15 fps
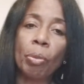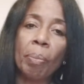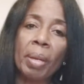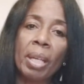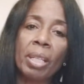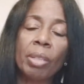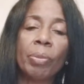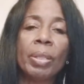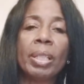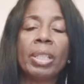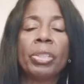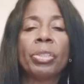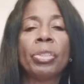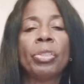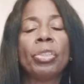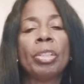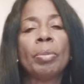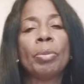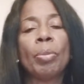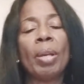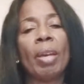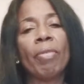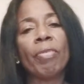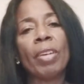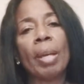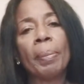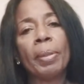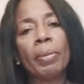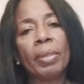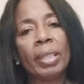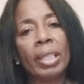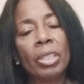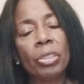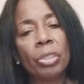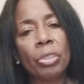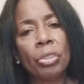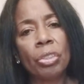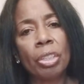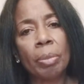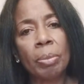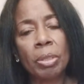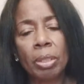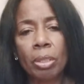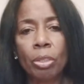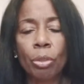romantic relationships, we have family relationships,